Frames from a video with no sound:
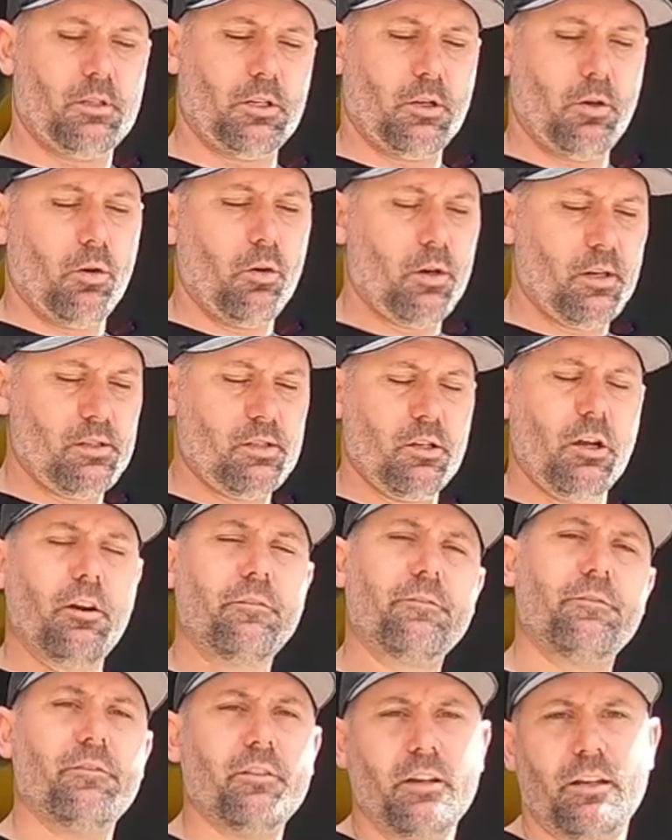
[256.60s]
the corners
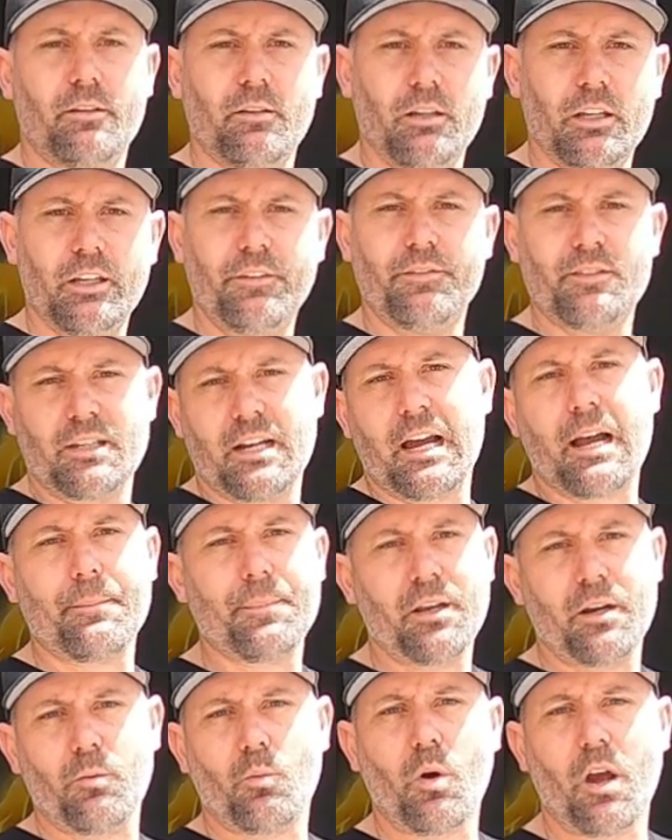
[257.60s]
off and lift it
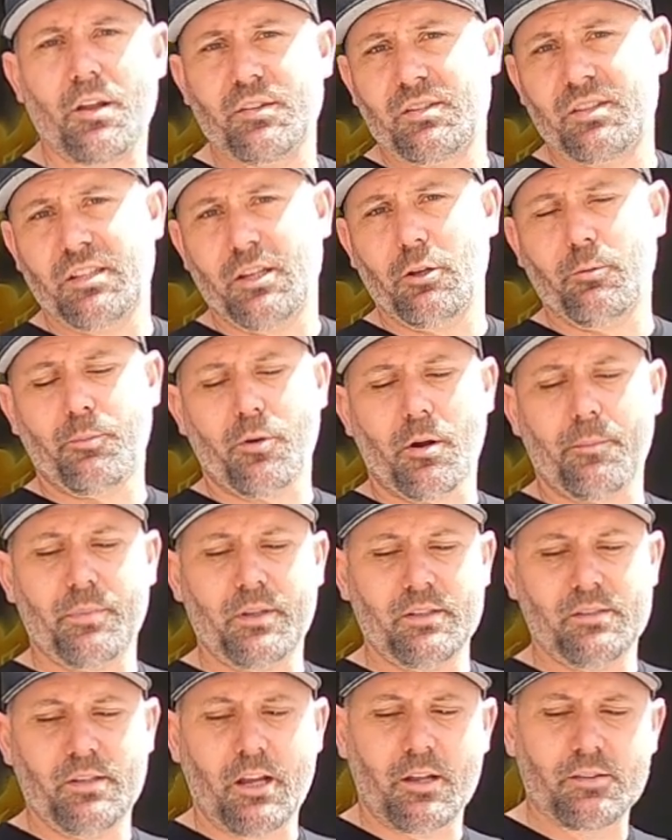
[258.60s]
up, and it won't seal
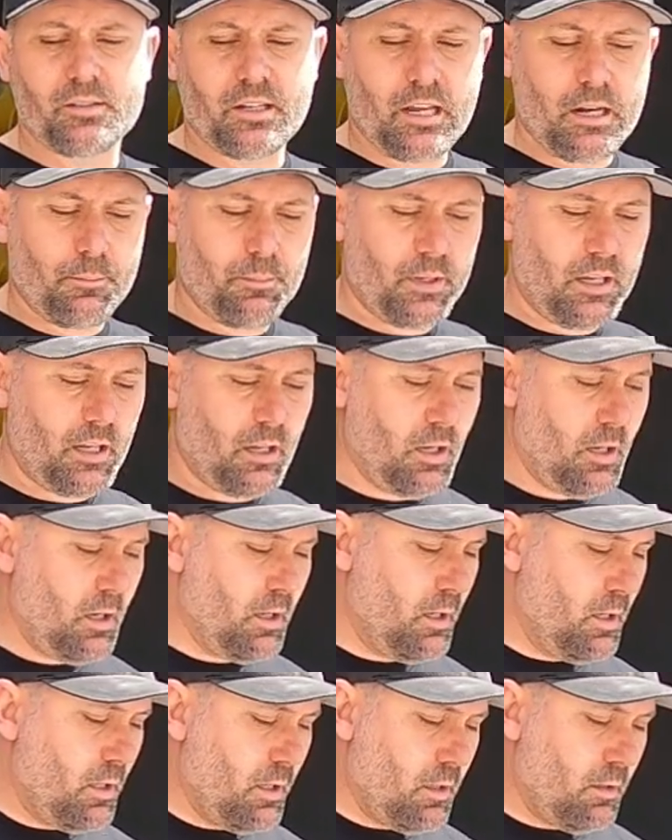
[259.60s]
properly. So it's going to be
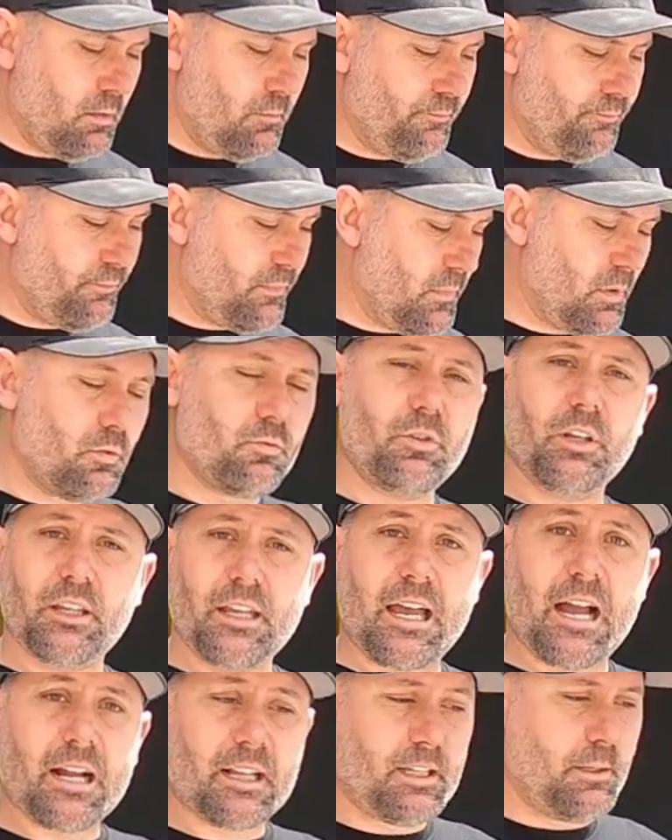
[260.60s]

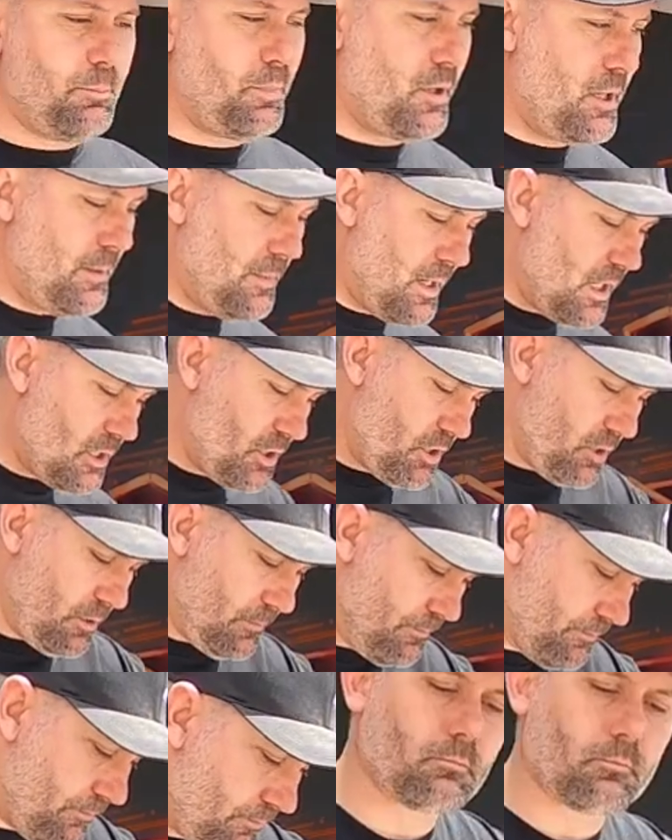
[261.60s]
really ugly, pretty much.